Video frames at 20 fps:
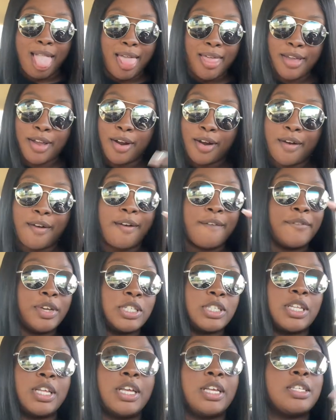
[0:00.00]
Your girl
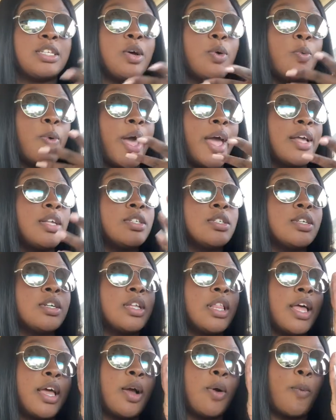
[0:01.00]
officially is a waxer.
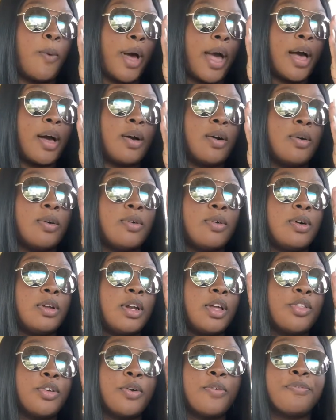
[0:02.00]
Like, wow.
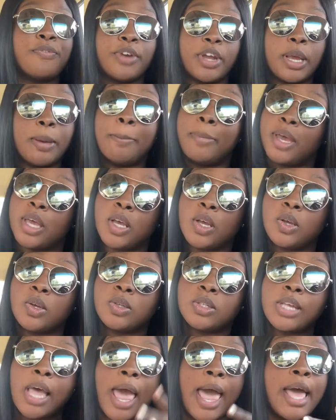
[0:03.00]
Another freaking bill
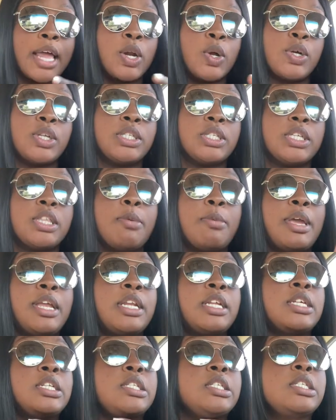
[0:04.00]
to add on to the
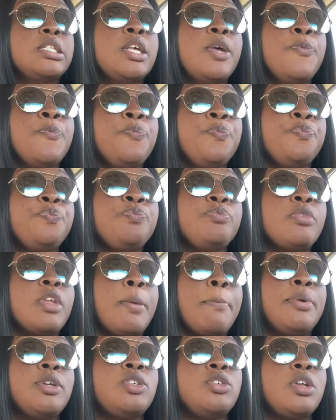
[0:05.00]
maintenance.
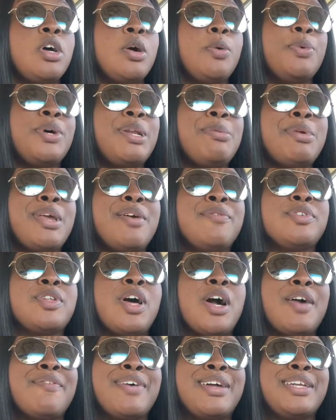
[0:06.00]
But, you know, would it be a
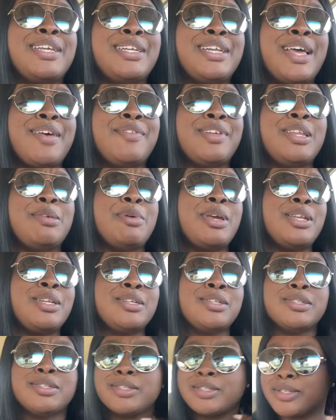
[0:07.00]
vlog if I didn't have any
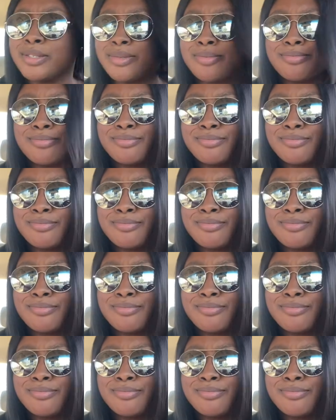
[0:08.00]
maintenance?